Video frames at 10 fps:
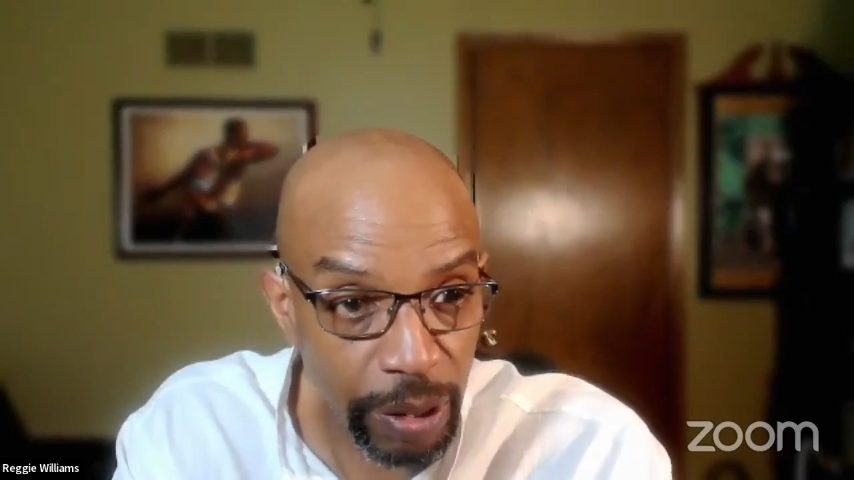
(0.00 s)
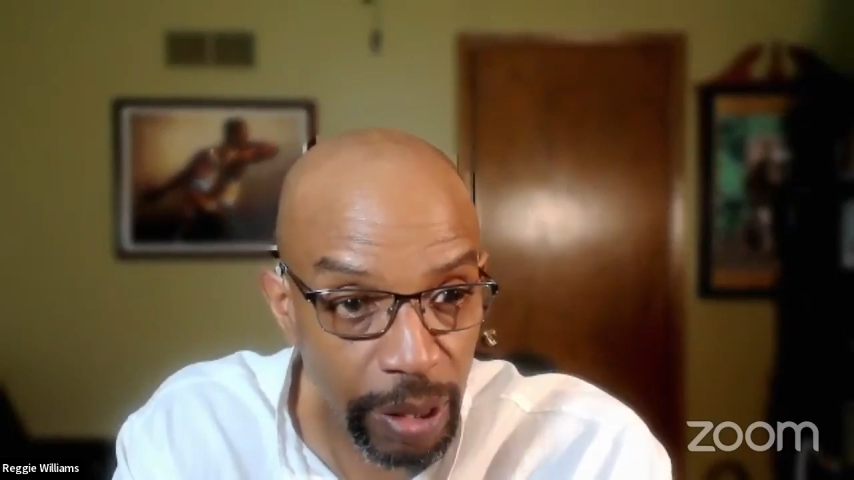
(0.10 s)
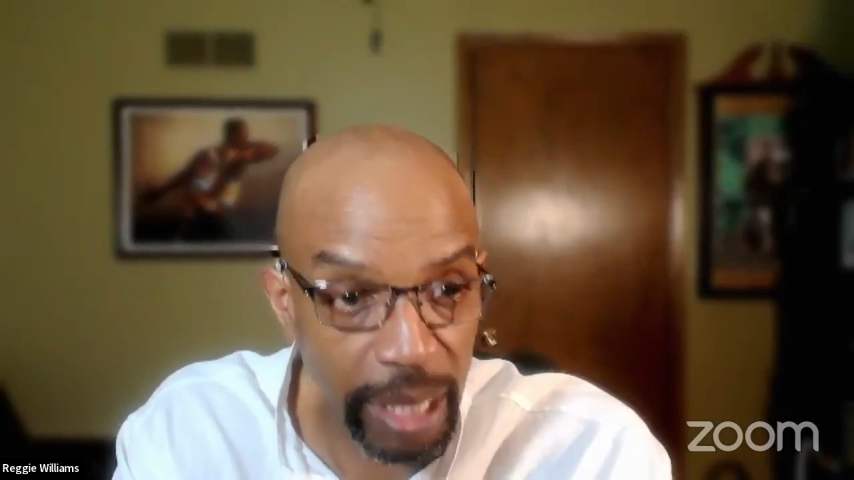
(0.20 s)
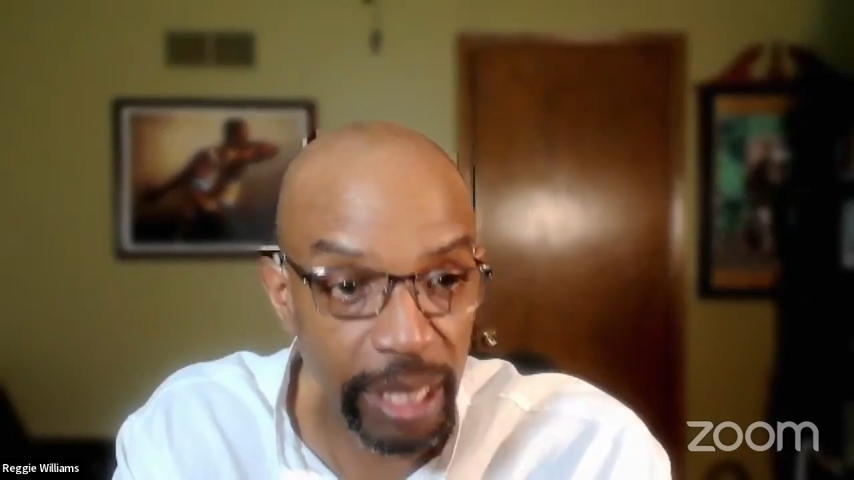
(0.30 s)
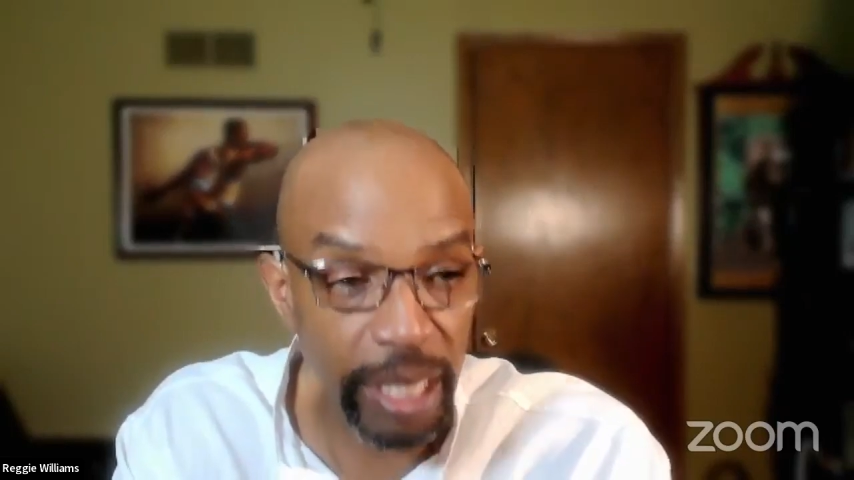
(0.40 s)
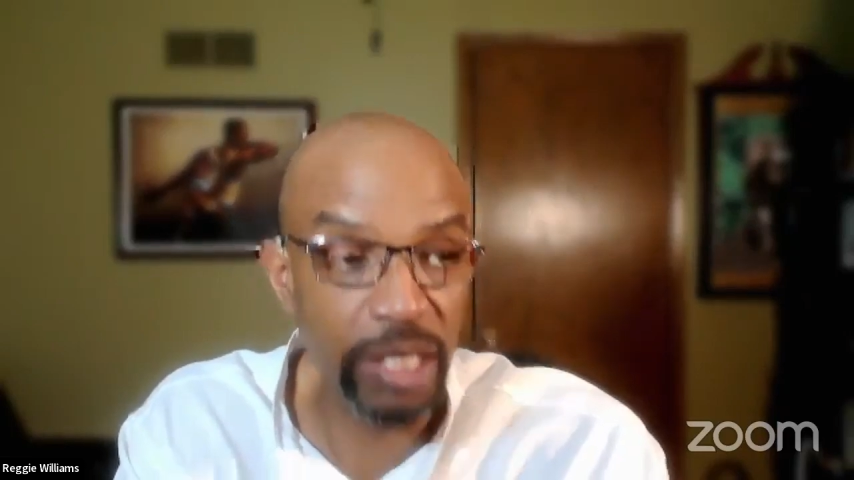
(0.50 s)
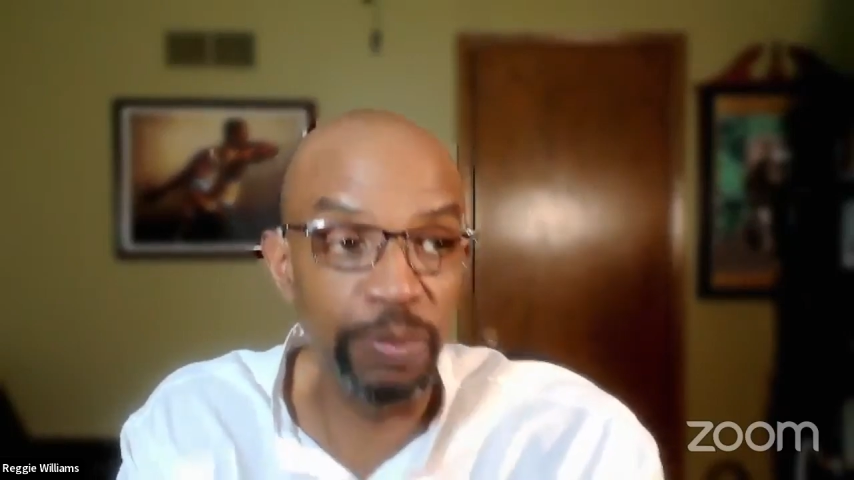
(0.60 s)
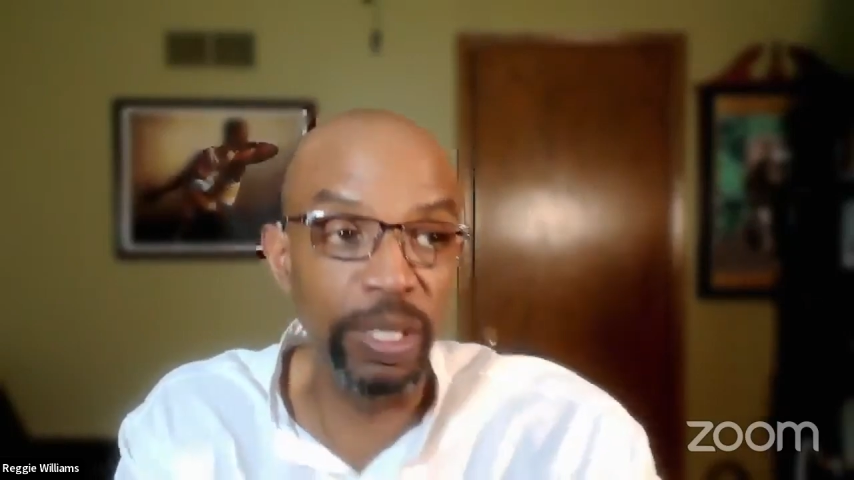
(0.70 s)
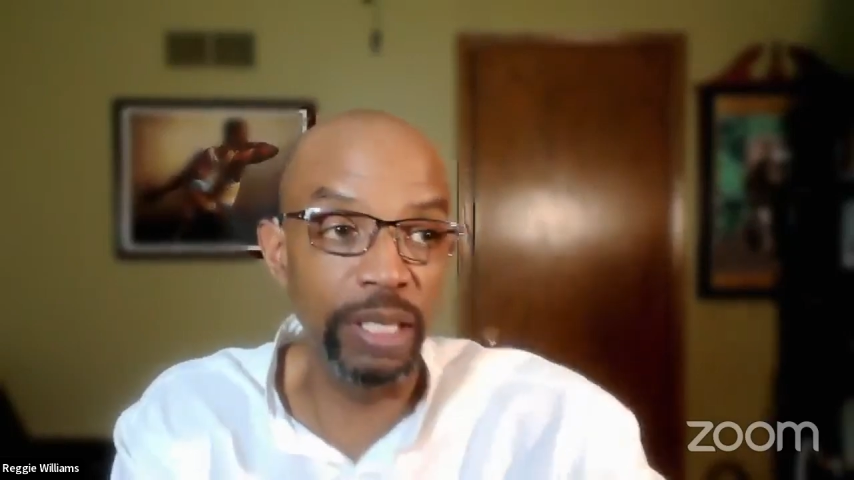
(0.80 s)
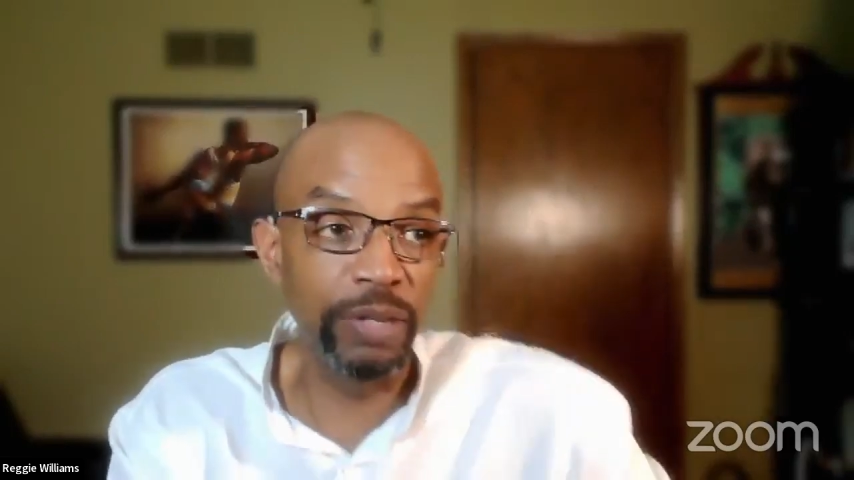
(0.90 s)
and against
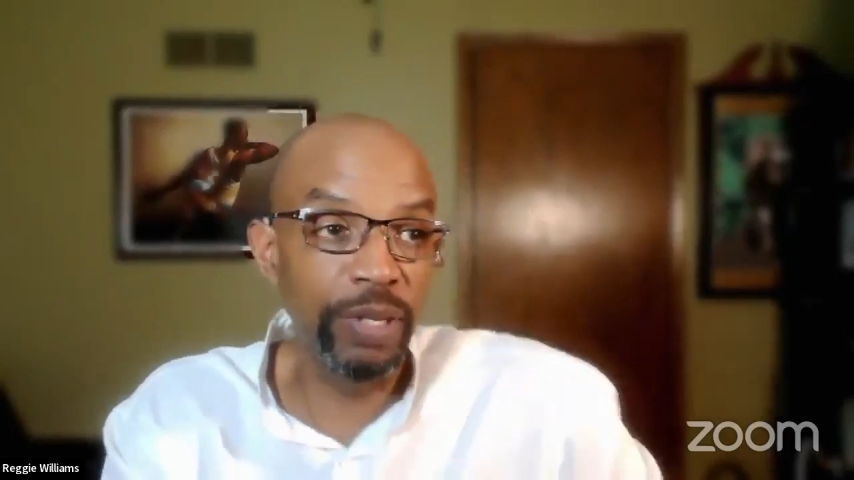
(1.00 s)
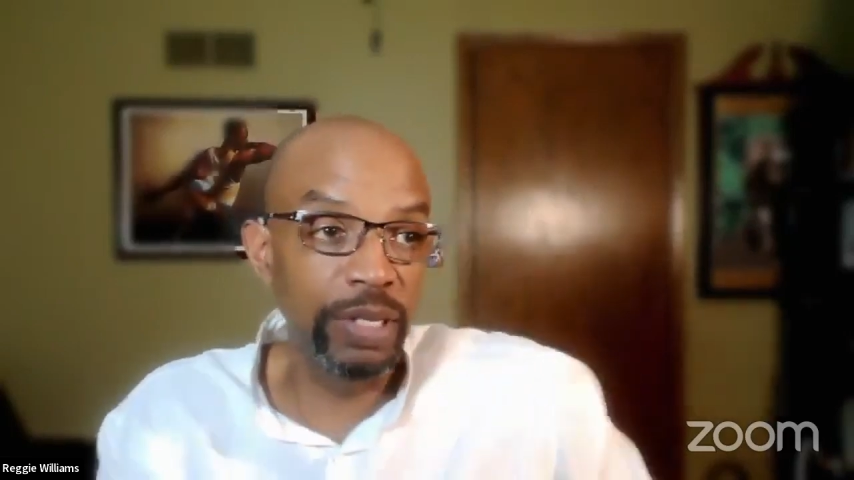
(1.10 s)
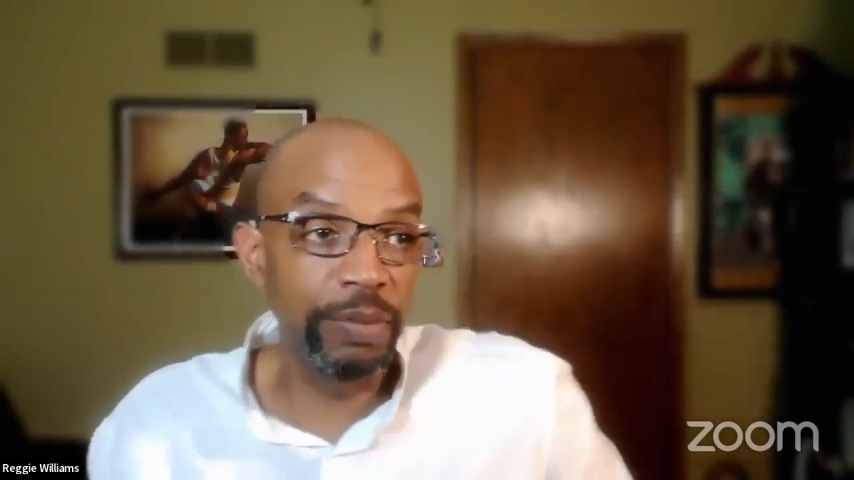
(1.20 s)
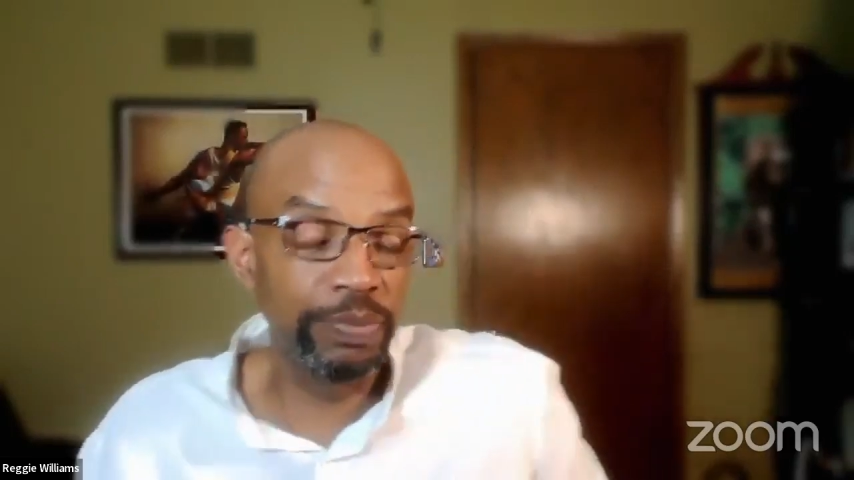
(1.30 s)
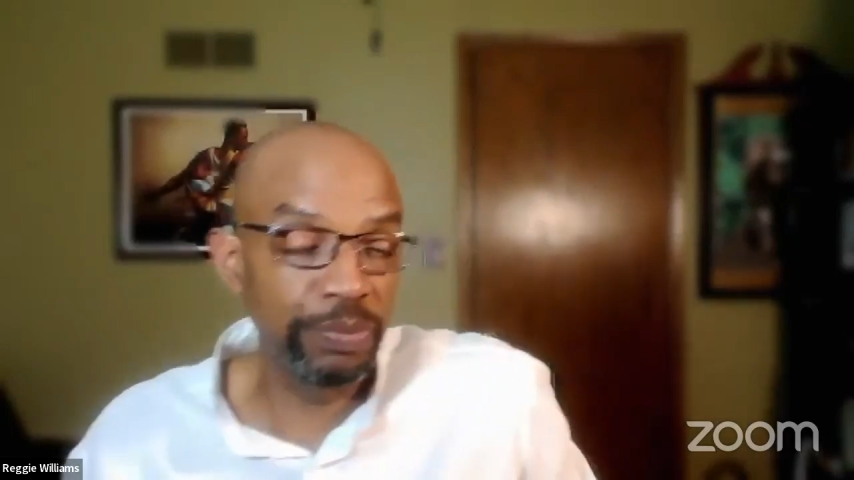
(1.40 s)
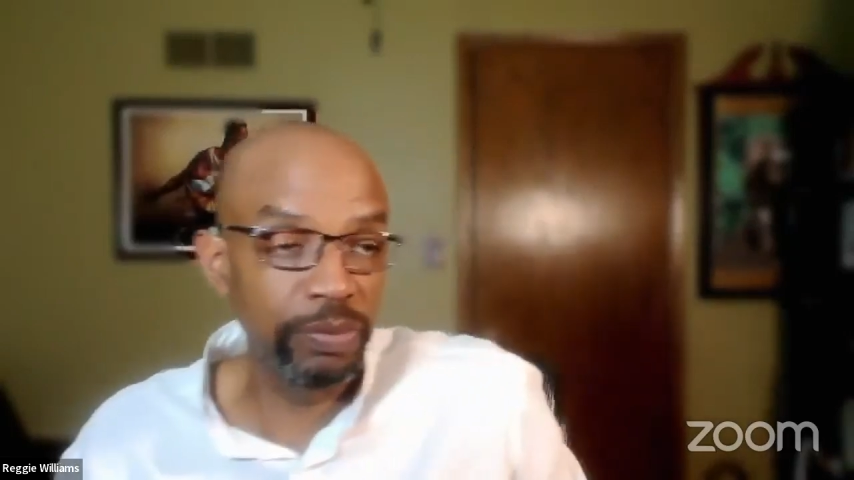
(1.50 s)
militarism